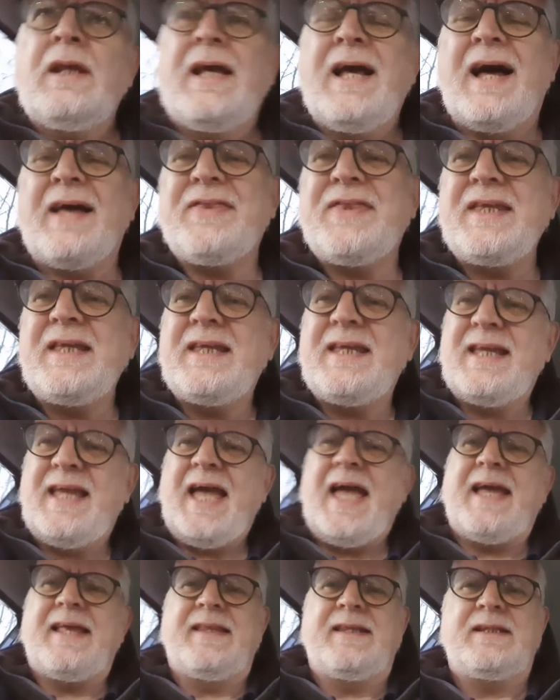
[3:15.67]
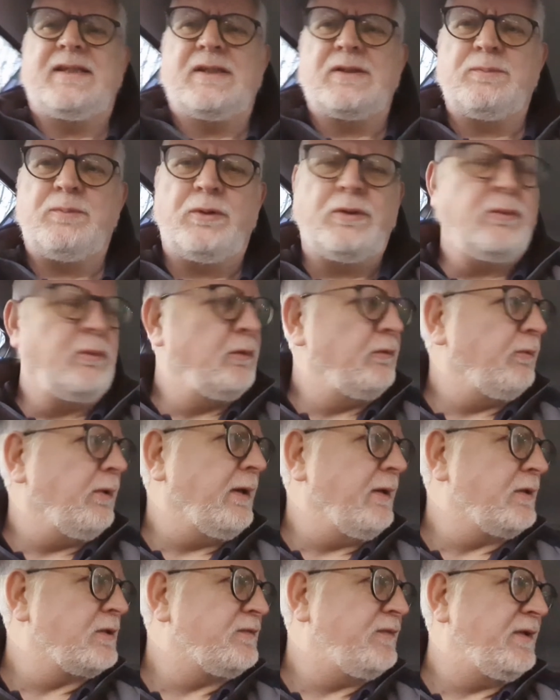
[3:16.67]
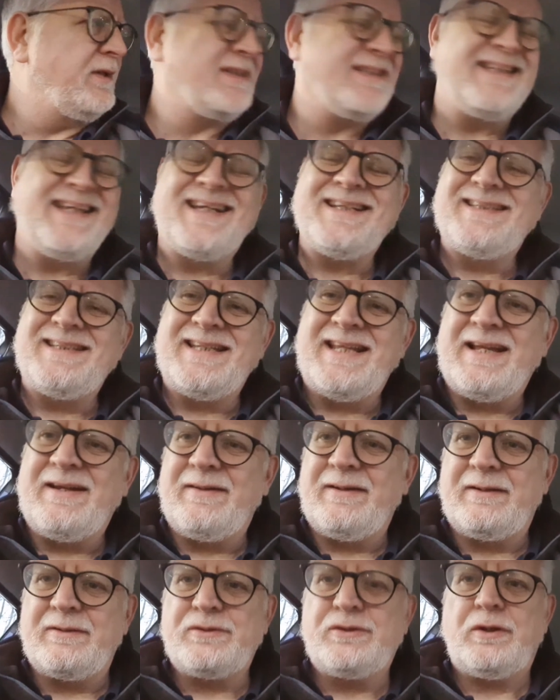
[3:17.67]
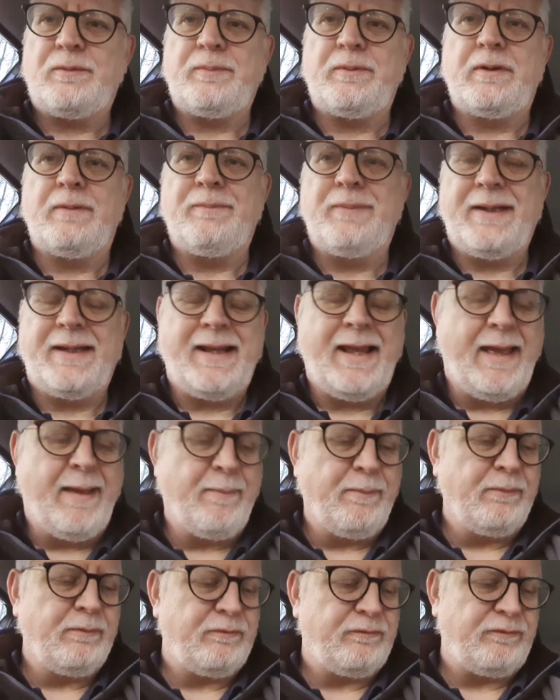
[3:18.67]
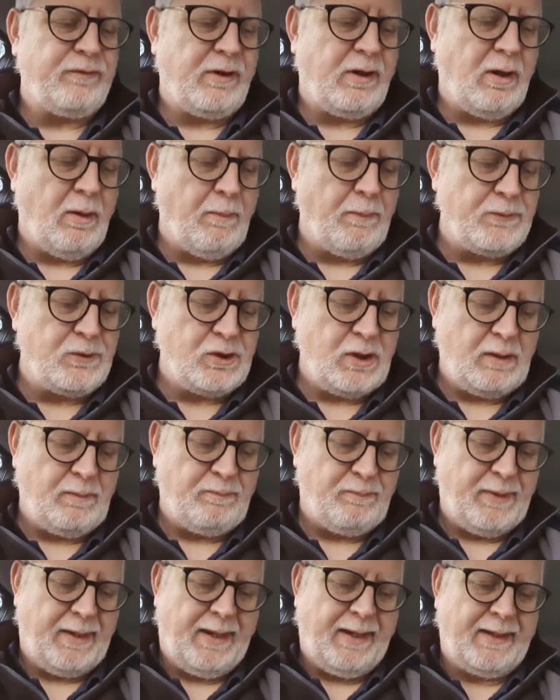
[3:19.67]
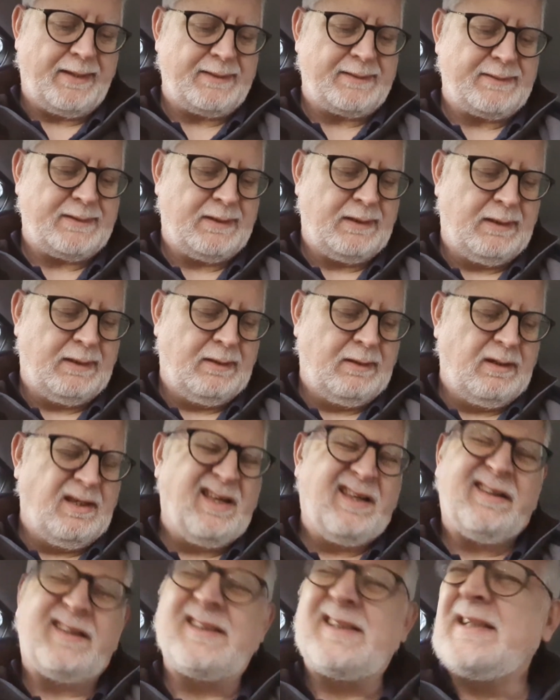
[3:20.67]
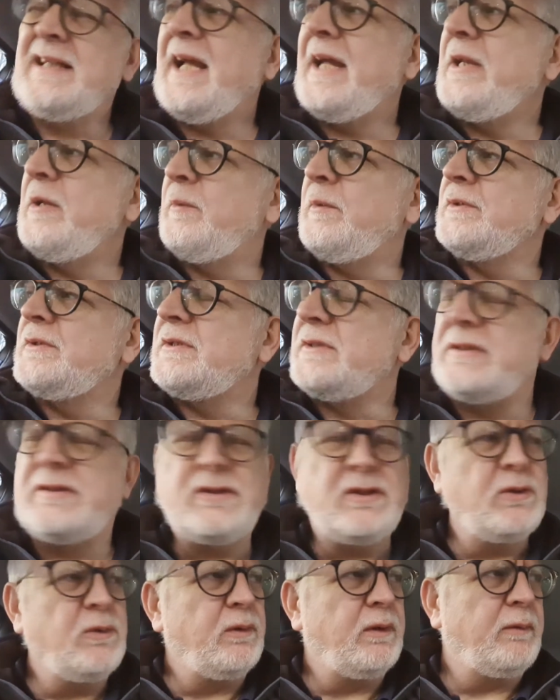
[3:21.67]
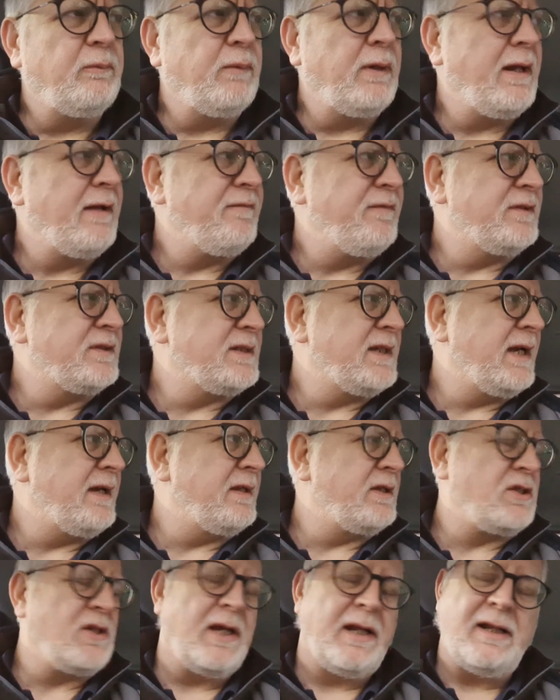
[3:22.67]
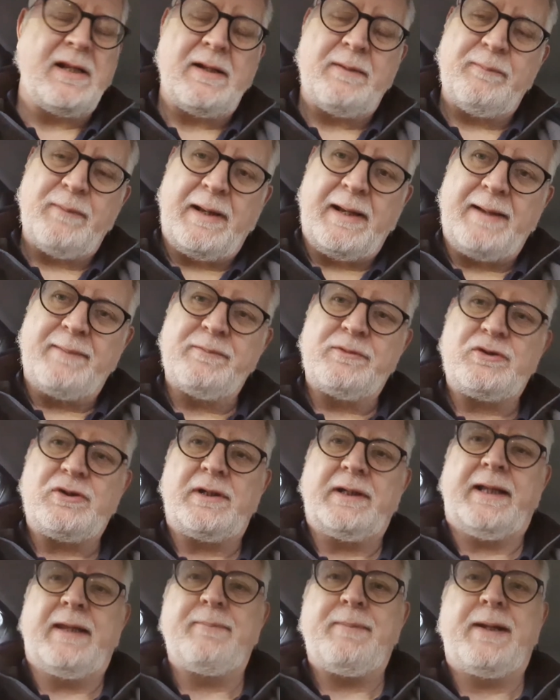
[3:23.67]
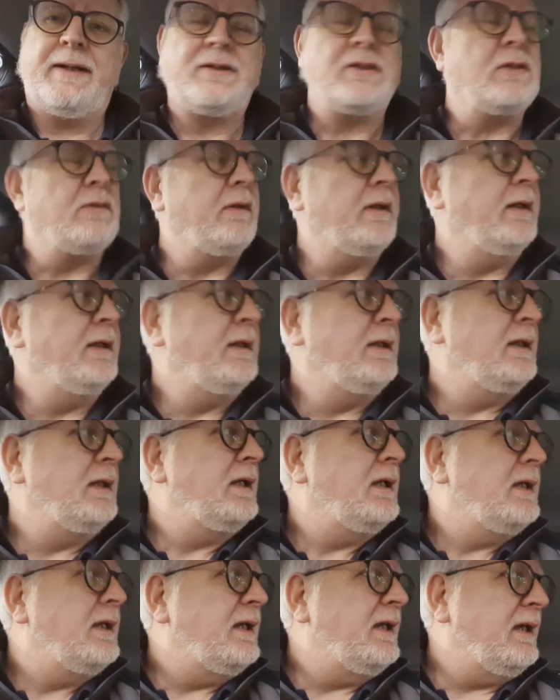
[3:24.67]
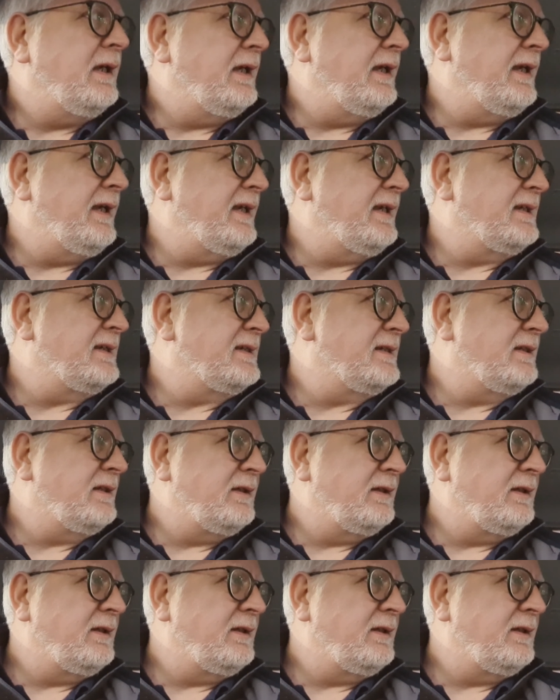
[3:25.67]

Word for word: I think again, this is one of the, when I was first starting out and I was shopping at B&M for cheap beaters, because I kind of wanted to do, when I first started the channel, I'm, I am trying to get back to it, is